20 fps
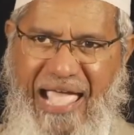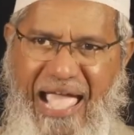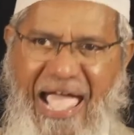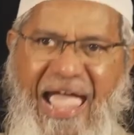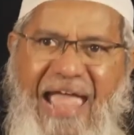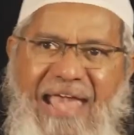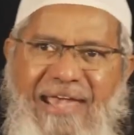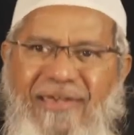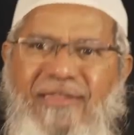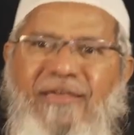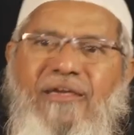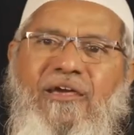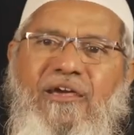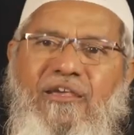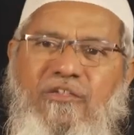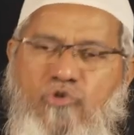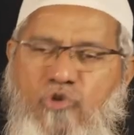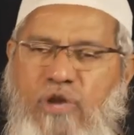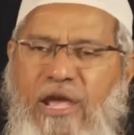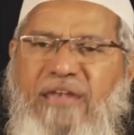And
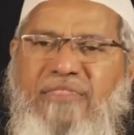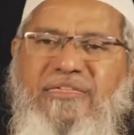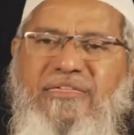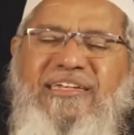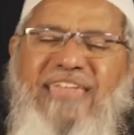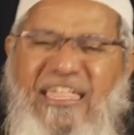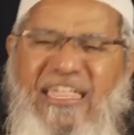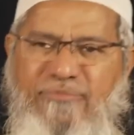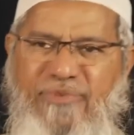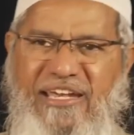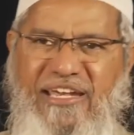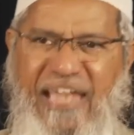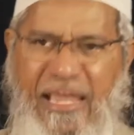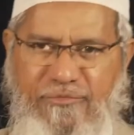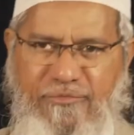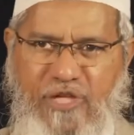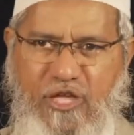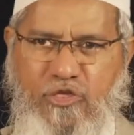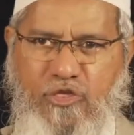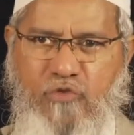you can see it as many
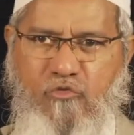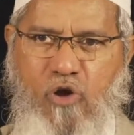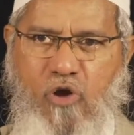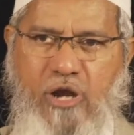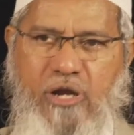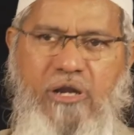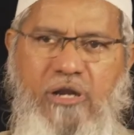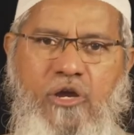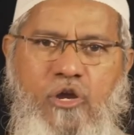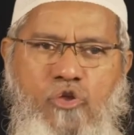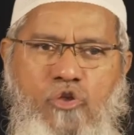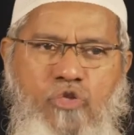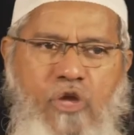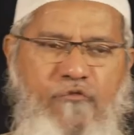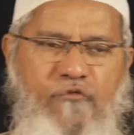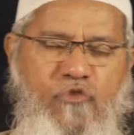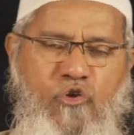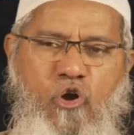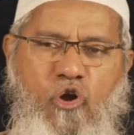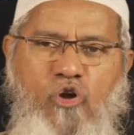times as you want.
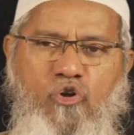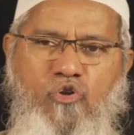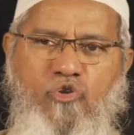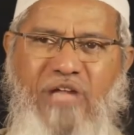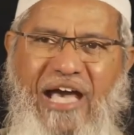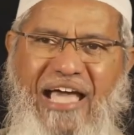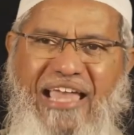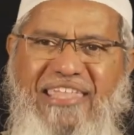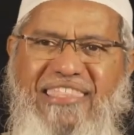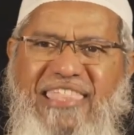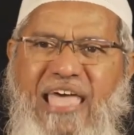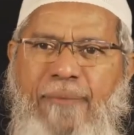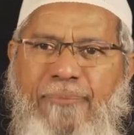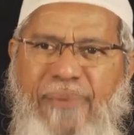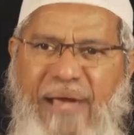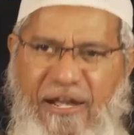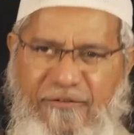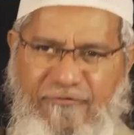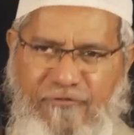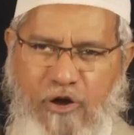So if you go to the Al-Hidayah
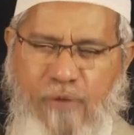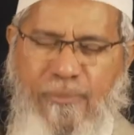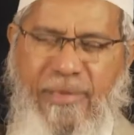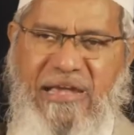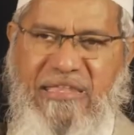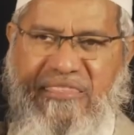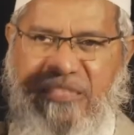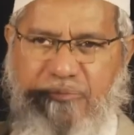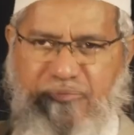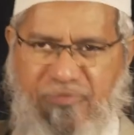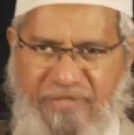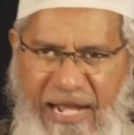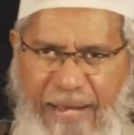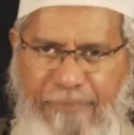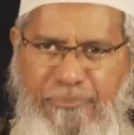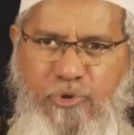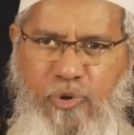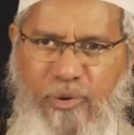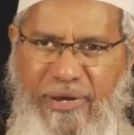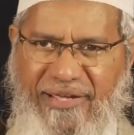platform and
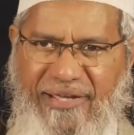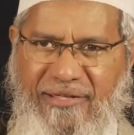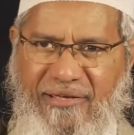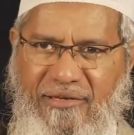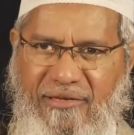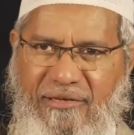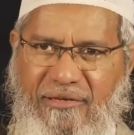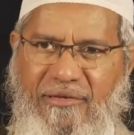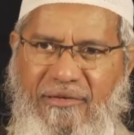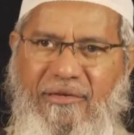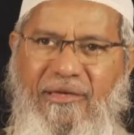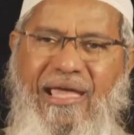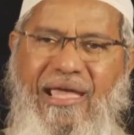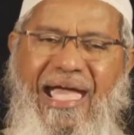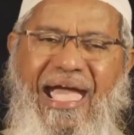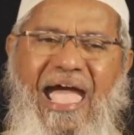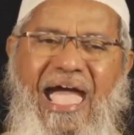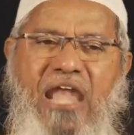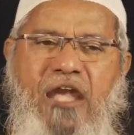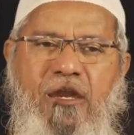subscribe to it
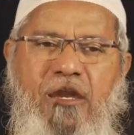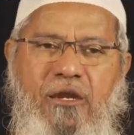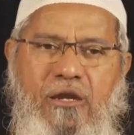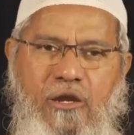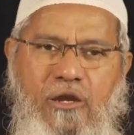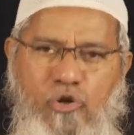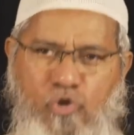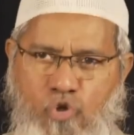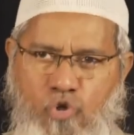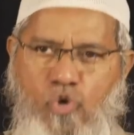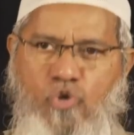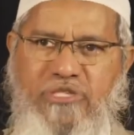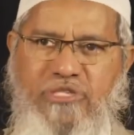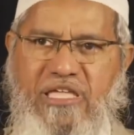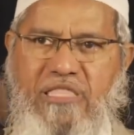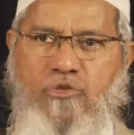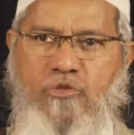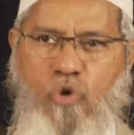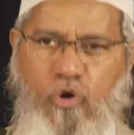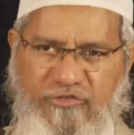and do
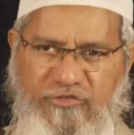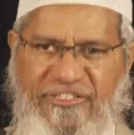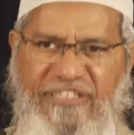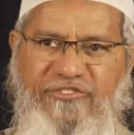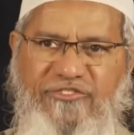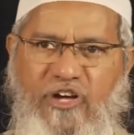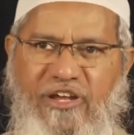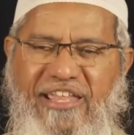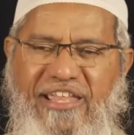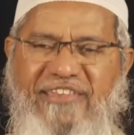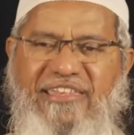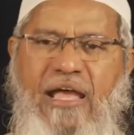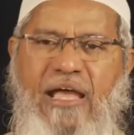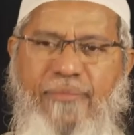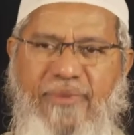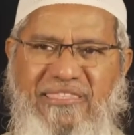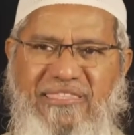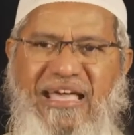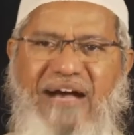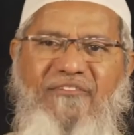these courses on
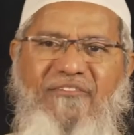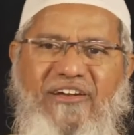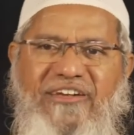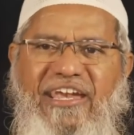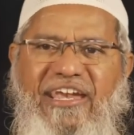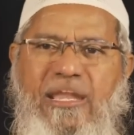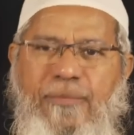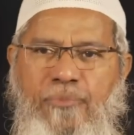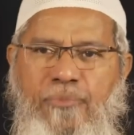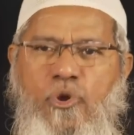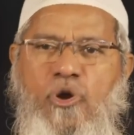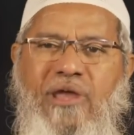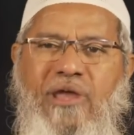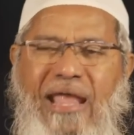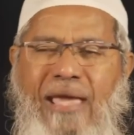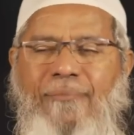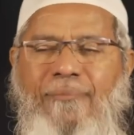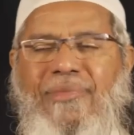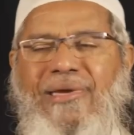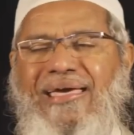Islamic Dawah training
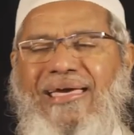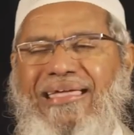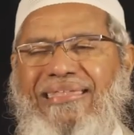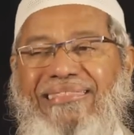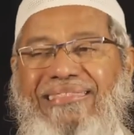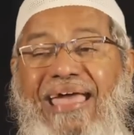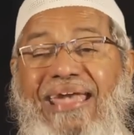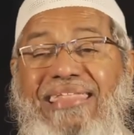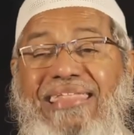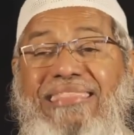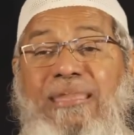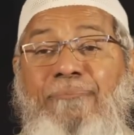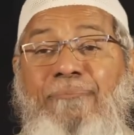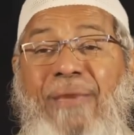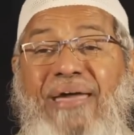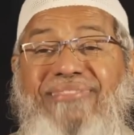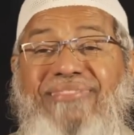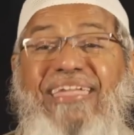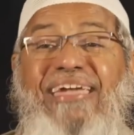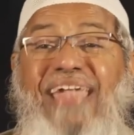program, that is the
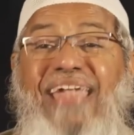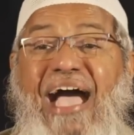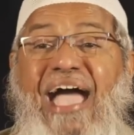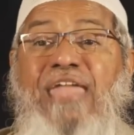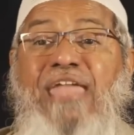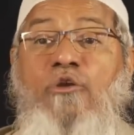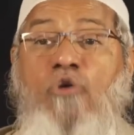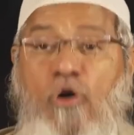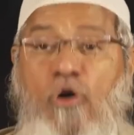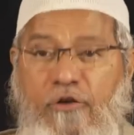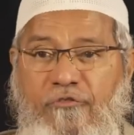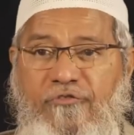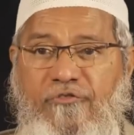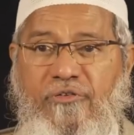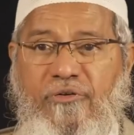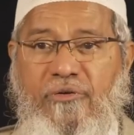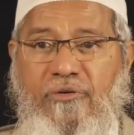best that I know of.